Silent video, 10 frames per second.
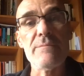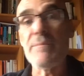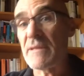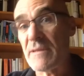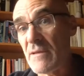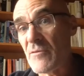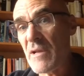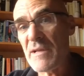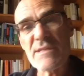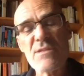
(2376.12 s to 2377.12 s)
but
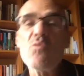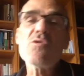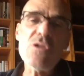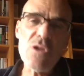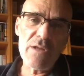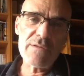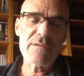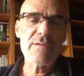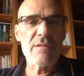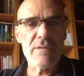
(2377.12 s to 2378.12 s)
realists would not,
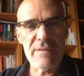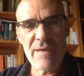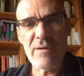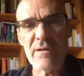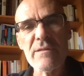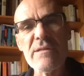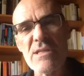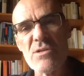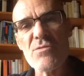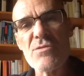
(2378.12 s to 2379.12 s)
never
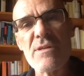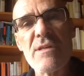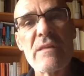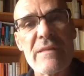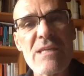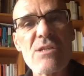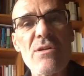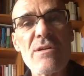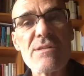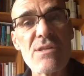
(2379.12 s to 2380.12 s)
use
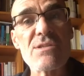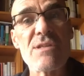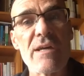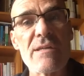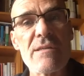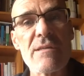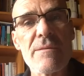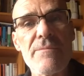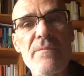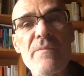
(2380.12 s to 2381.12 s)
international society.
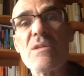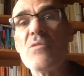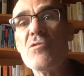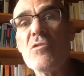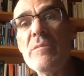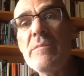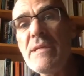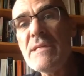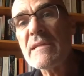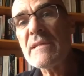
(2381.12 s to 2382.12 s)
So you
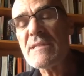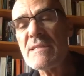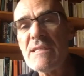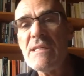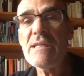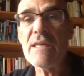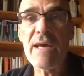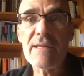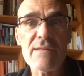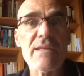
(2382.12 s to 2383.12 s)
immediately see
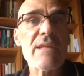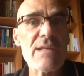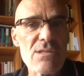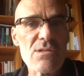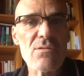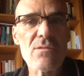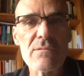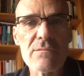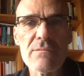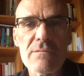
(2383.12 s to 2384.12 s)
that the English school
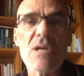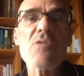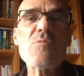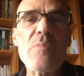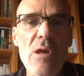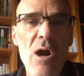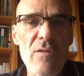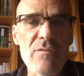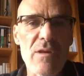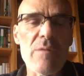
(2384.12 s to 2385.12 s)
goes
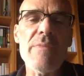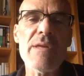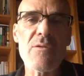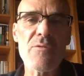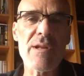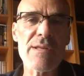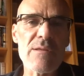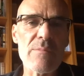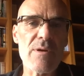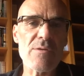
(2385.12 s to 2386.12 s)
beyond a mere realist
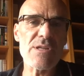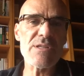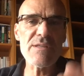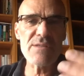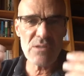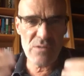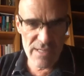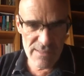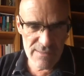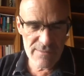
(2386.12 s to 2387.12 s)
approach and
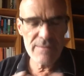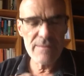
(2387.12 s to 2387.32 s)
integrates